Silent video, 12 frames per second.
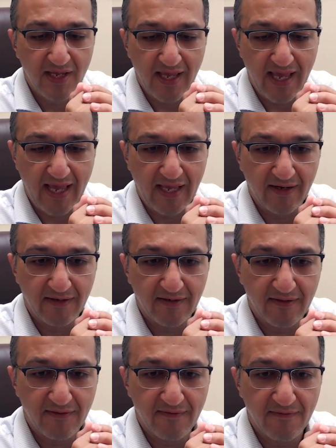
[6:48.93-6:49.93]
And
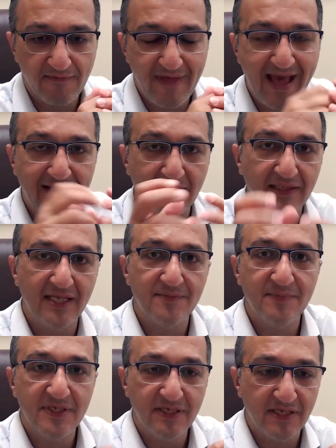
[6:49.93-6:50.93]
that led
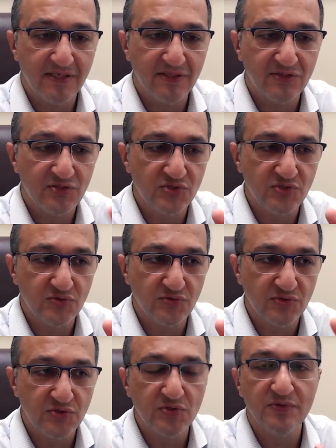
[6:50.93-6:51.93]
me
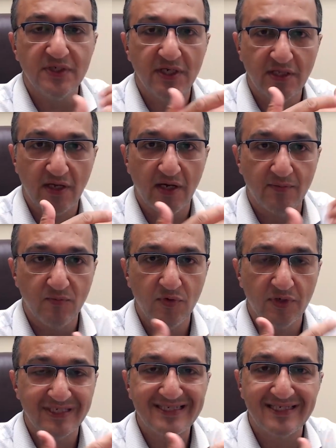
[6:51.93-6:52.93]
into doing it on more
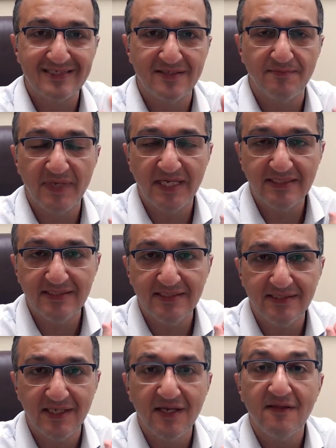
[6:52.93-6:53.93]
consistent
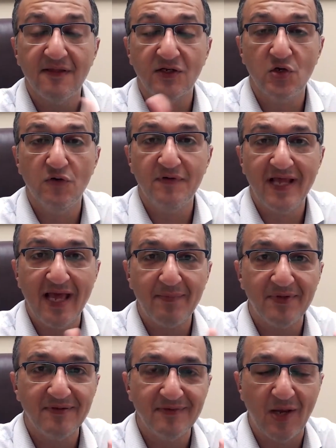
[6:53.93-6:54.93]
basis. Then COVID
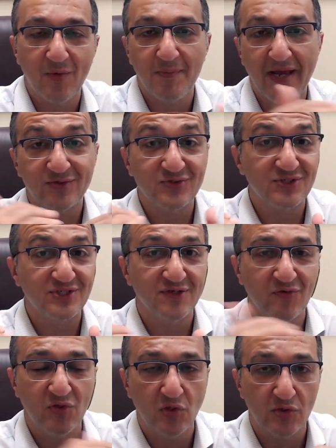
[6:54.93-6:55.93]
happened. I went back to
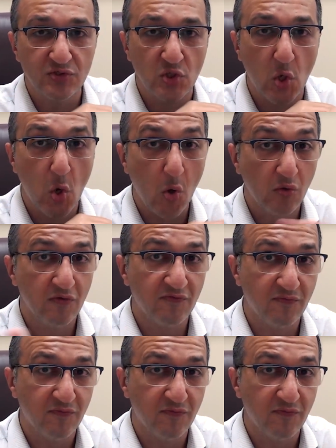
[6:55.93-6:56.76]
zero, lost all of